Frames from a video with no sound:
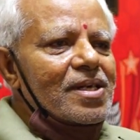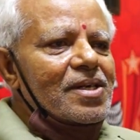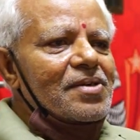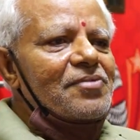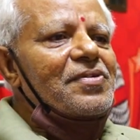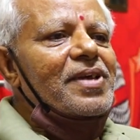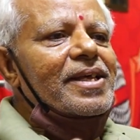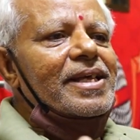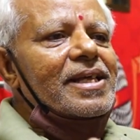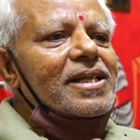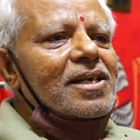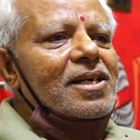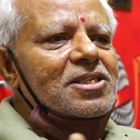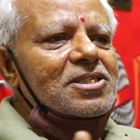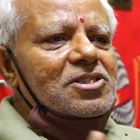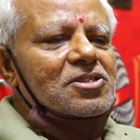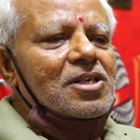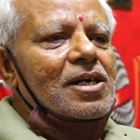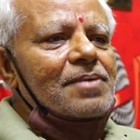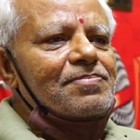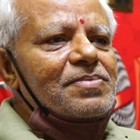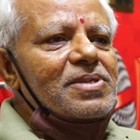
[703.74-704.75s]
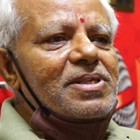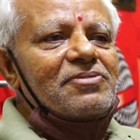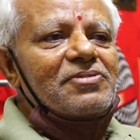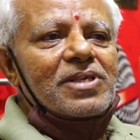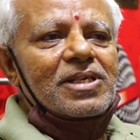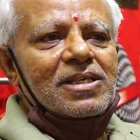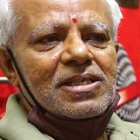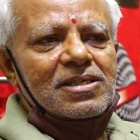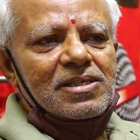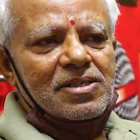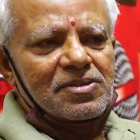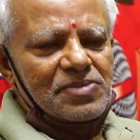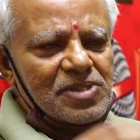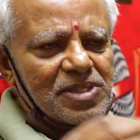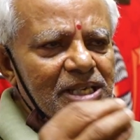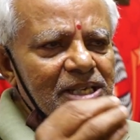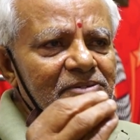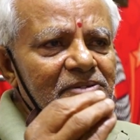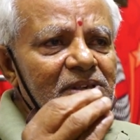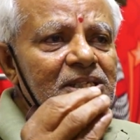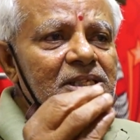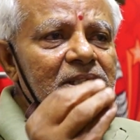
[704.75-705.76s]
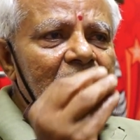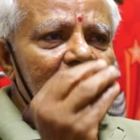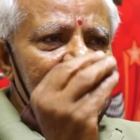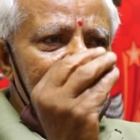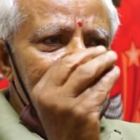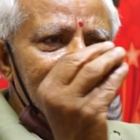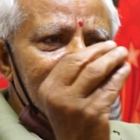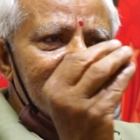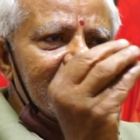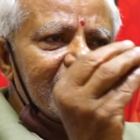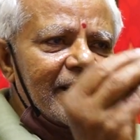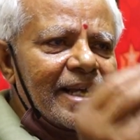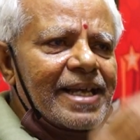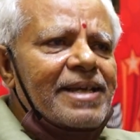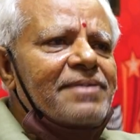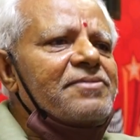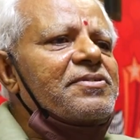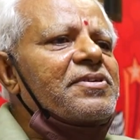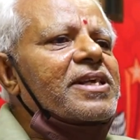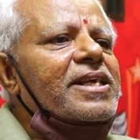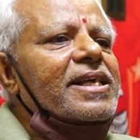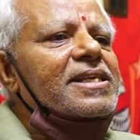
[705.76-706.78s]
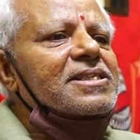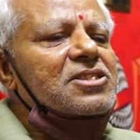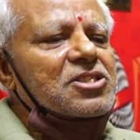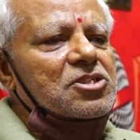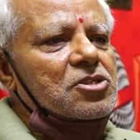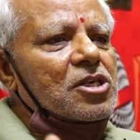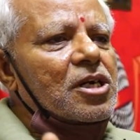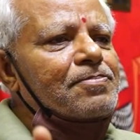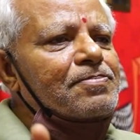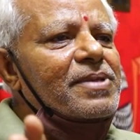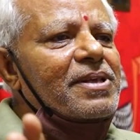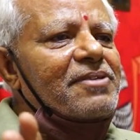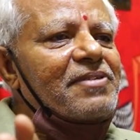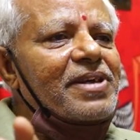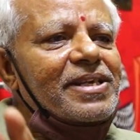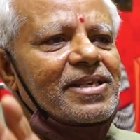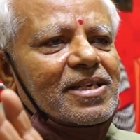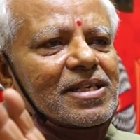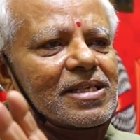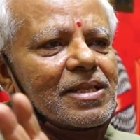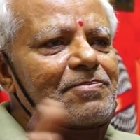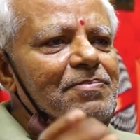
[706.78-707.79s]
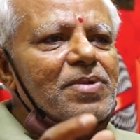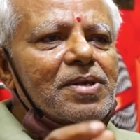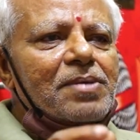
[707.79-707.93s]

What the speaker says: We cannot stop, even not a day we can stop the vehicle,